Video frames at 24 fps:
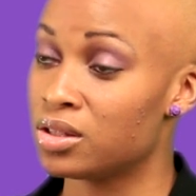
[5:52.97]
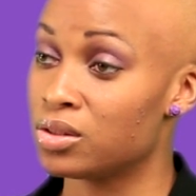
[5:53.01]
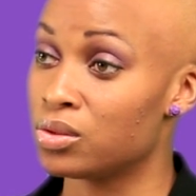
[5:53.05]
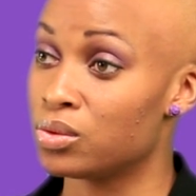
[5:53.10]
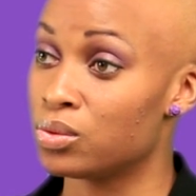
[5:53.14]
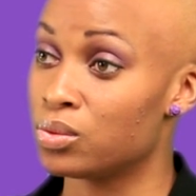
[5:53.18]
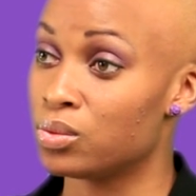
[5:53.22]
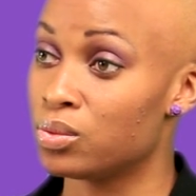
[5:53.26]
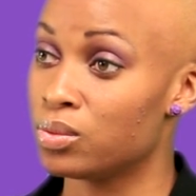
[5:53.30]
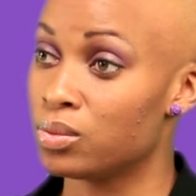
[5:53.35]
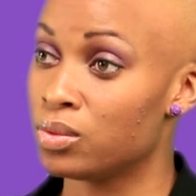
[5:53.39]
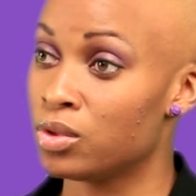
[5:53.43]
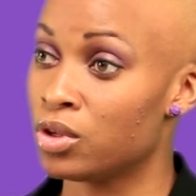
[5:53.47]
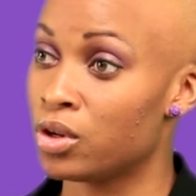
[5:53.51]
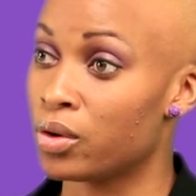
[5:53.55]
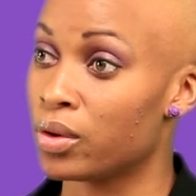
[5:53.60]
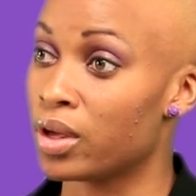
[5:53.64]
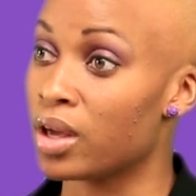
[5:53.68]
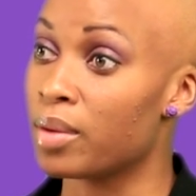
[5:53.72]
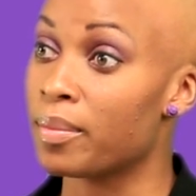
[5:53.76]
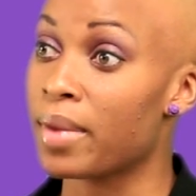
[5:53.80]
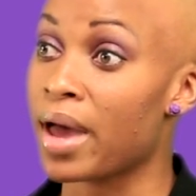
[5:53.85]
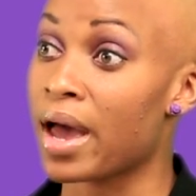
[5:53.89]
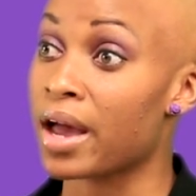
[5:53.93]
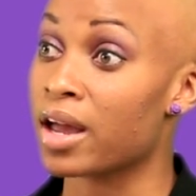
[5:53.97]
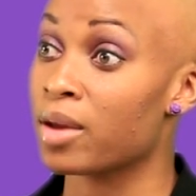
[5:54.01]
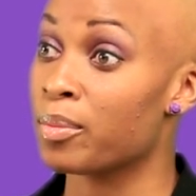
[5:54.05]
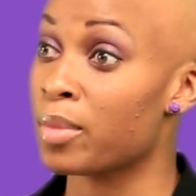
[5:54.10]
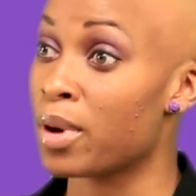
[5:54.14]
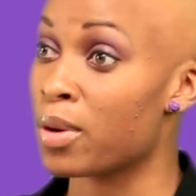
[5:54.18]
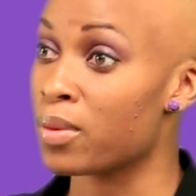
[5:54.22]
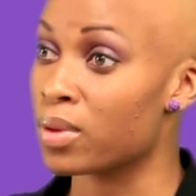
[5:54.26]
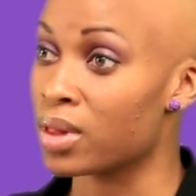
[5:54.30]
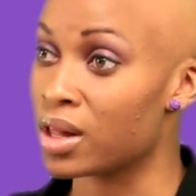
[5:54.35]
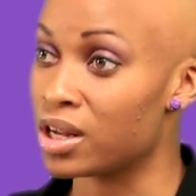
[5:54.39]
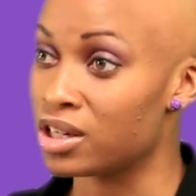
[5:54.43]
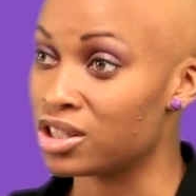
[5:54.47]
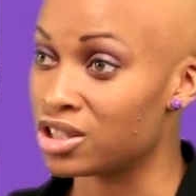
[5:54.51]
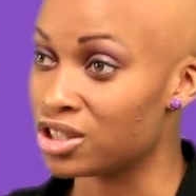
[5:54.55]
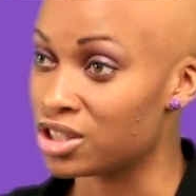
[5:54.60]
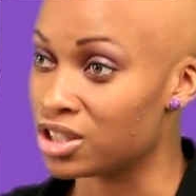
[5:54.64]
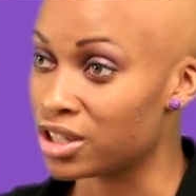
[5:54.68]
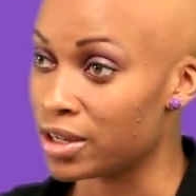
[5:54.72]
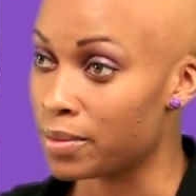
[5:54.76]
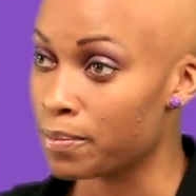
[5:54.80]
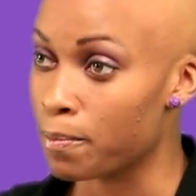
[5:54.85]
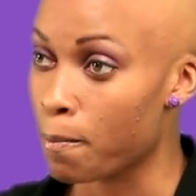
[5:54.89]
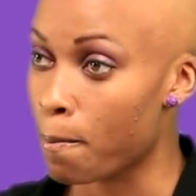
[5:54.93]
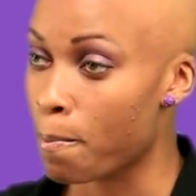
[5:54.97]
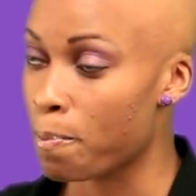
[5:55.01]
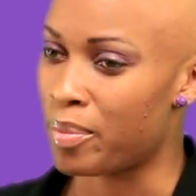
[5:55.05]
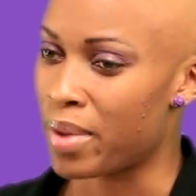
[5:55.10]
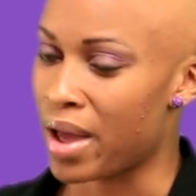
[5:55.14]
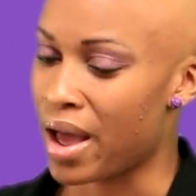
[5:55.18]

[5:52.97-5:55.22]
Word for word: to, you know, get back in my relationship.